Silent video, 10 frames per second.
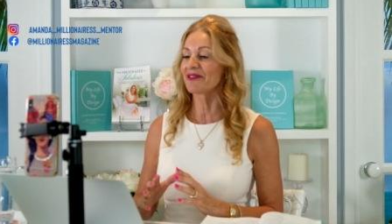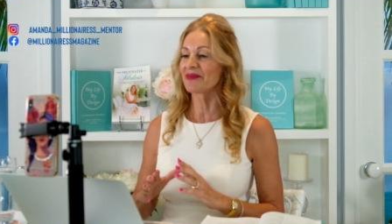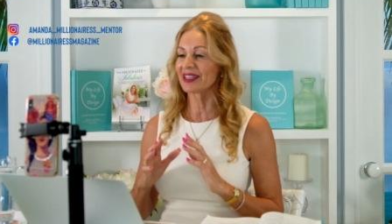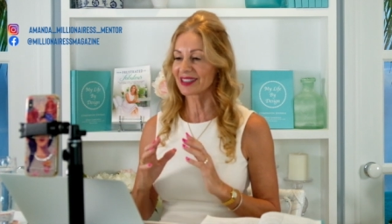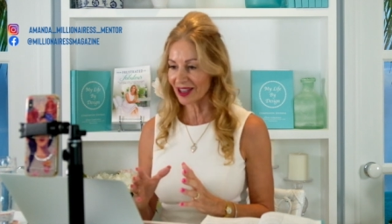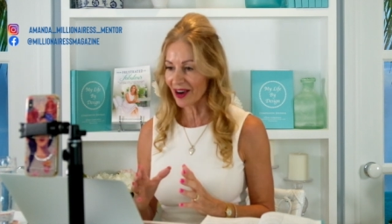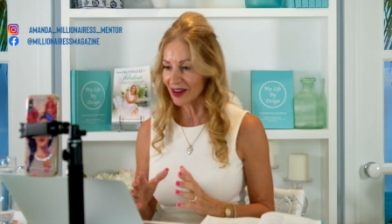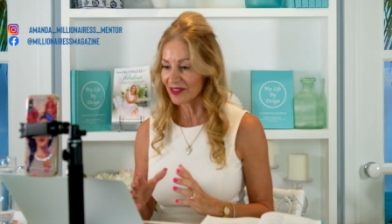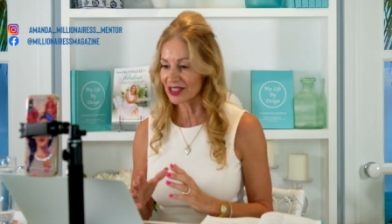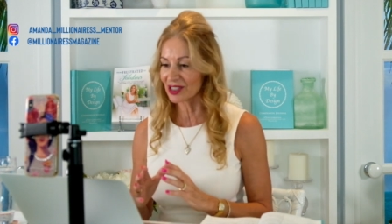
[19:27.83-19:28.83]
Give me a sign
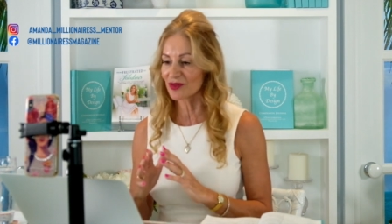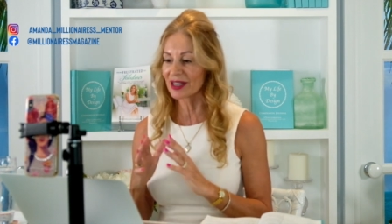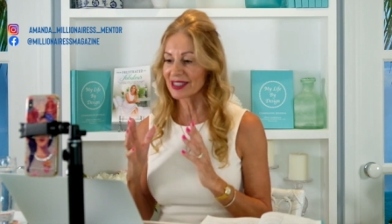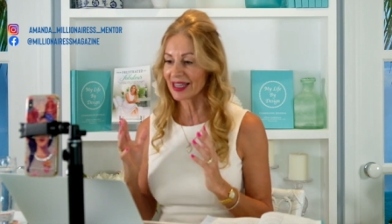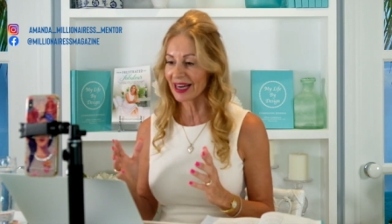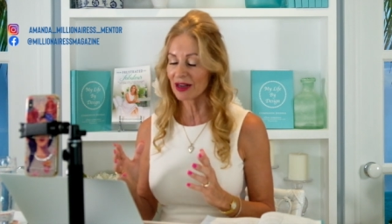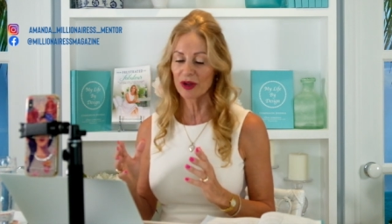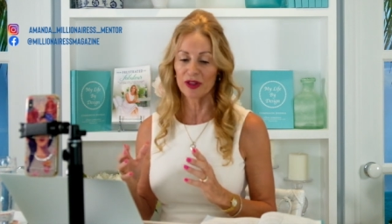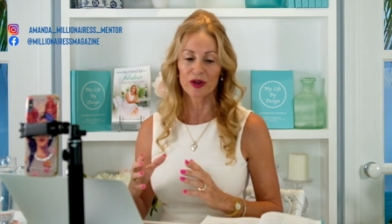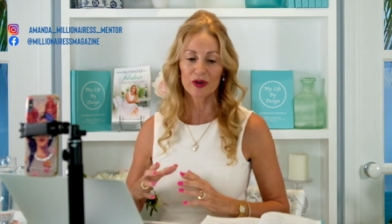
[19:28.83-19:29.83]
if this is resonating
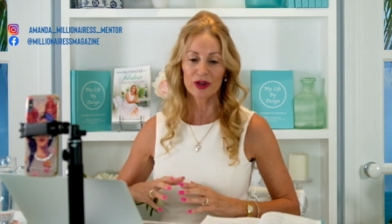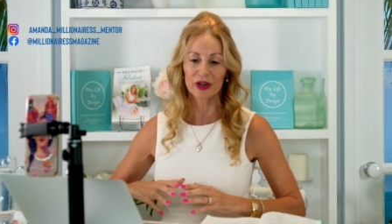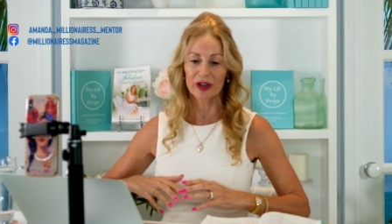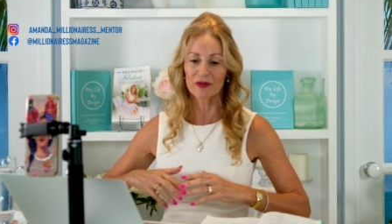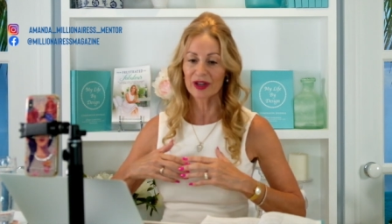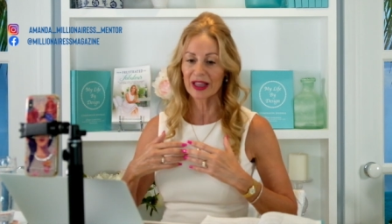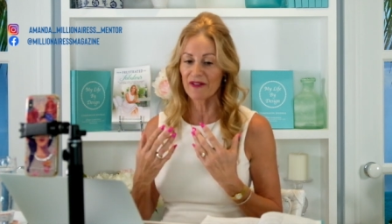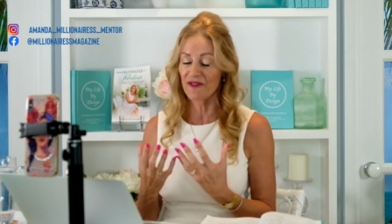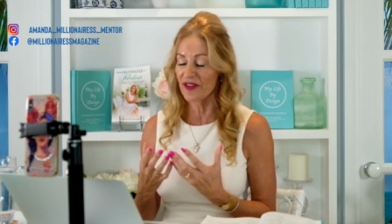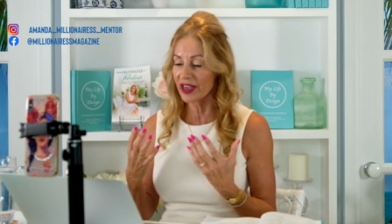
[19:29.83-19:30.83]
with you and you can really
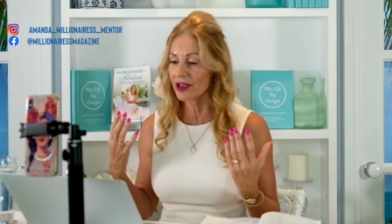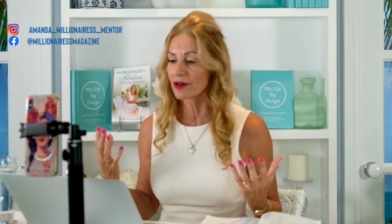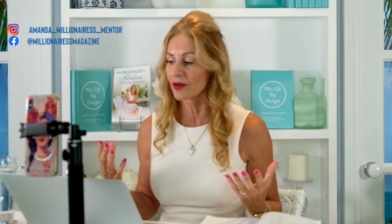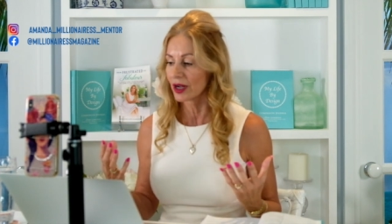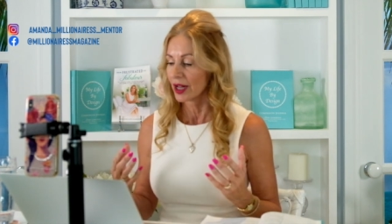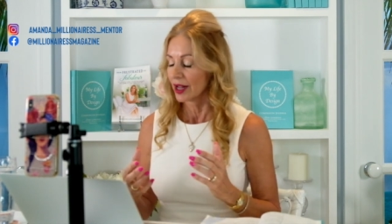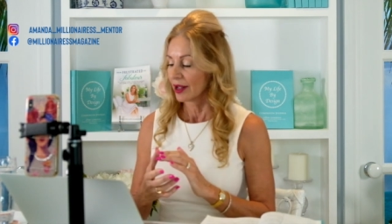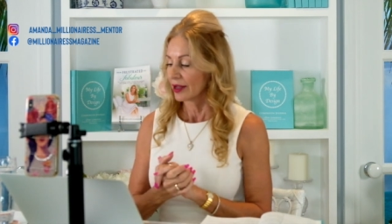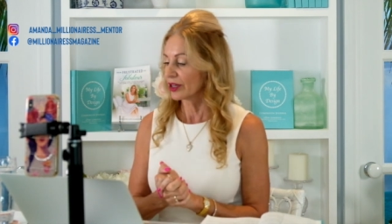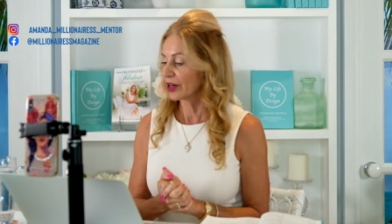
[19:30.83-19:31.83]
feel,
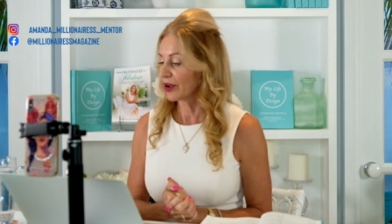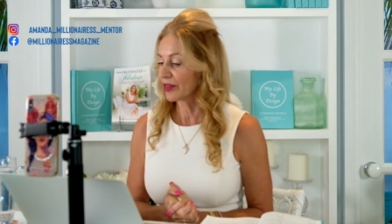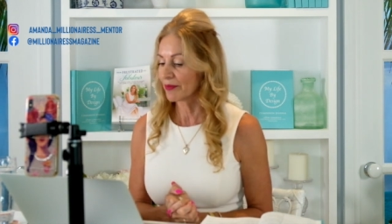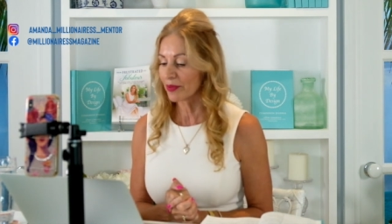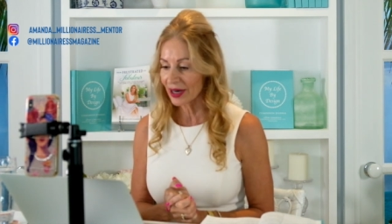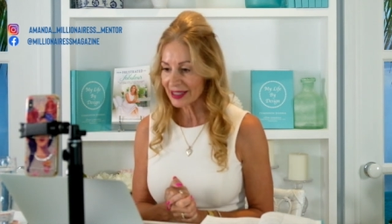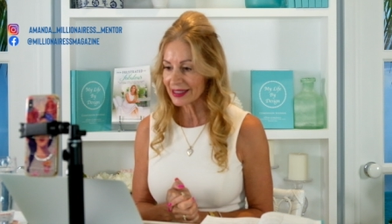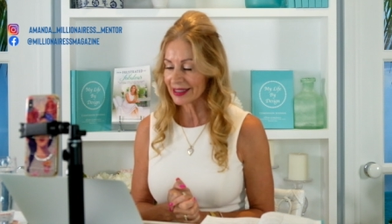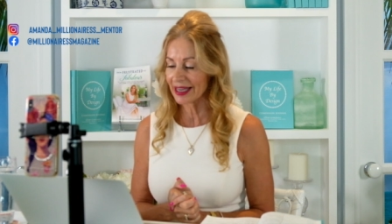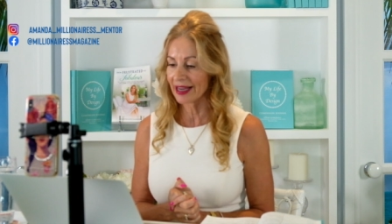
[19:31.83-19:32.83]
you know, the
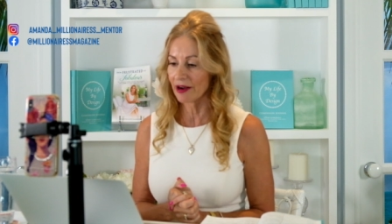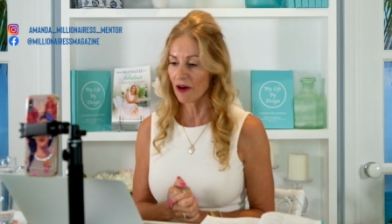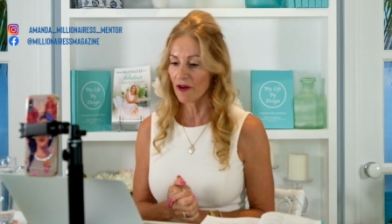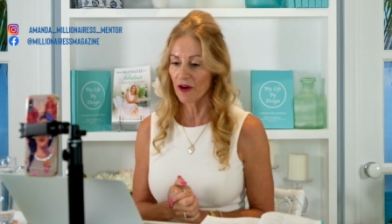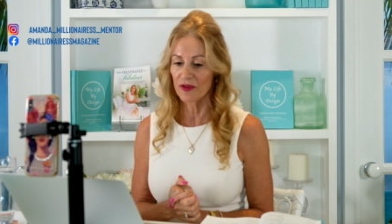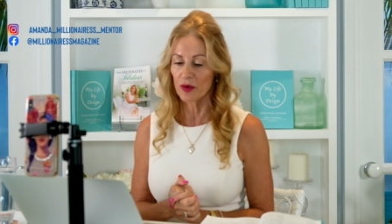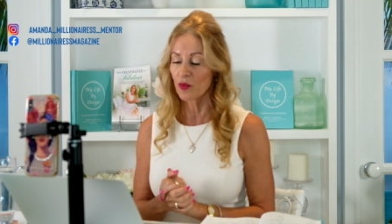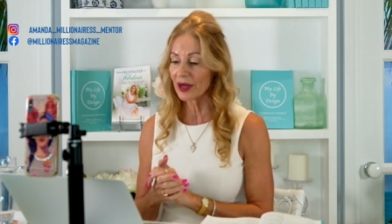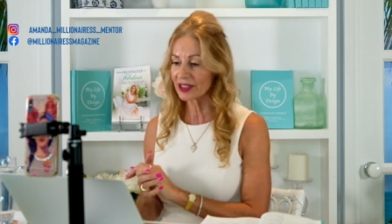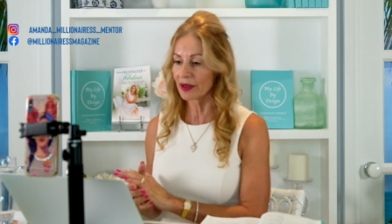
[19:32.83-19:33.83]
presence here of the
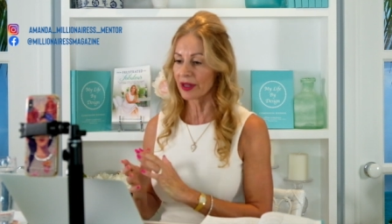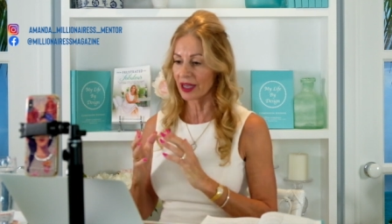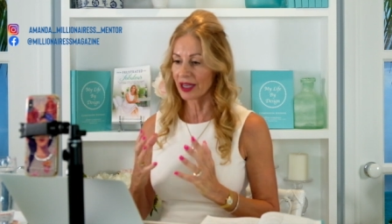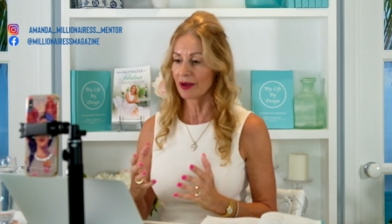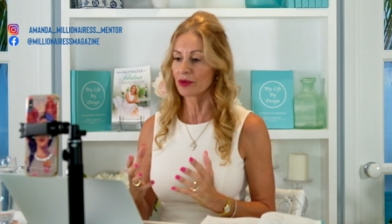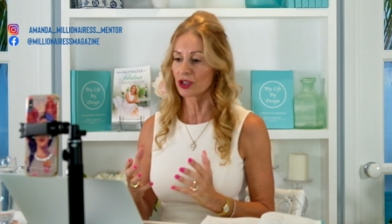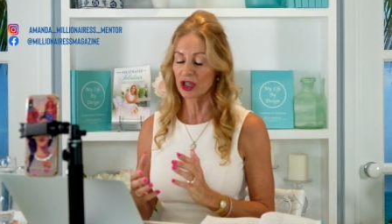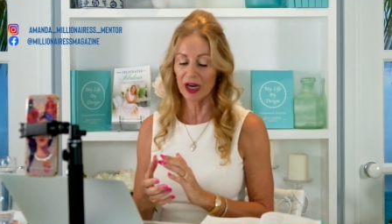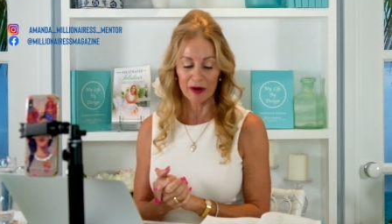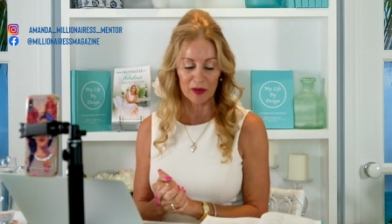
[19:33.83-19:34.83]
wisdom that Kim was
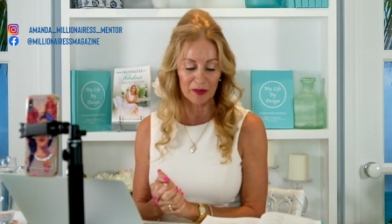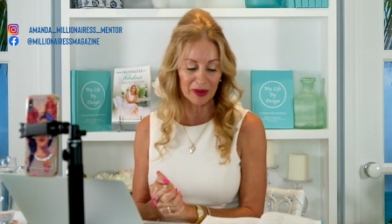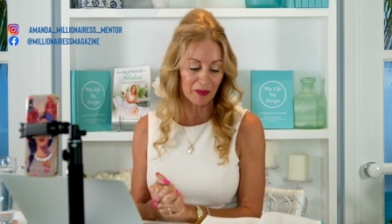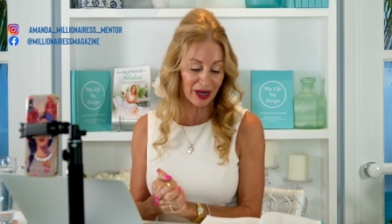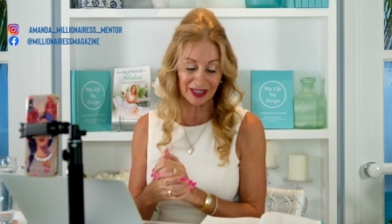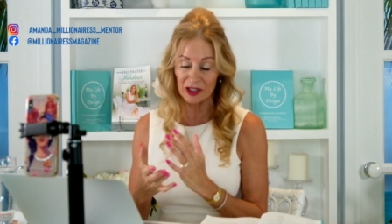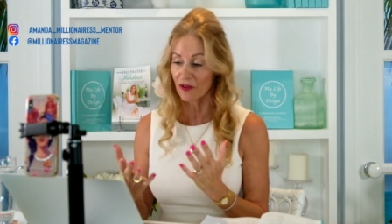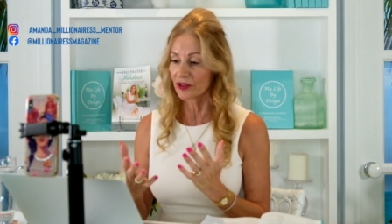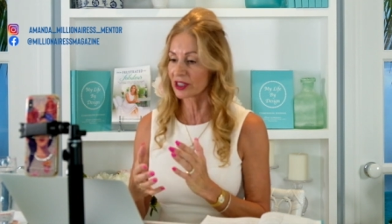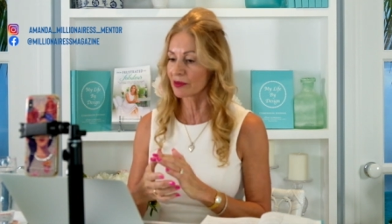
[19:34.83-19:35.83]
sharing with
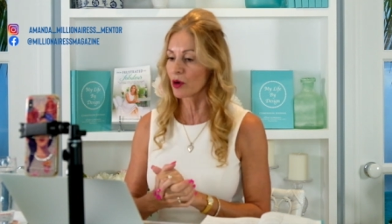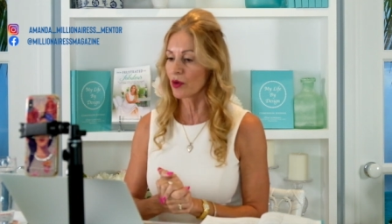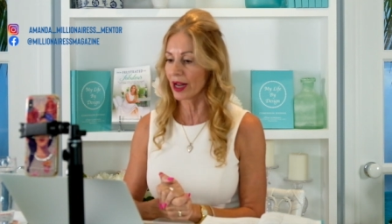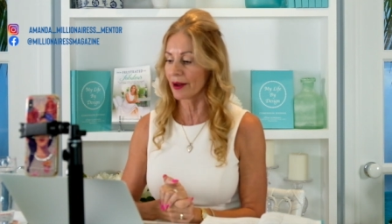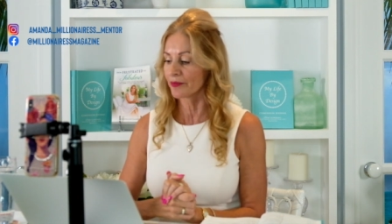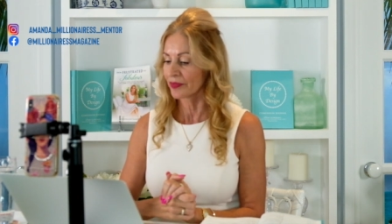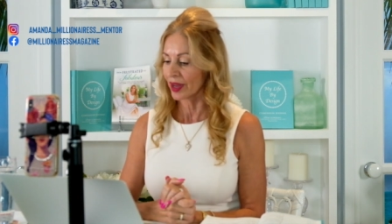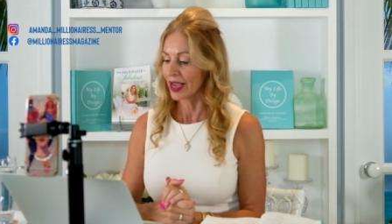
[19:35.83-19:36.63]
myself this morning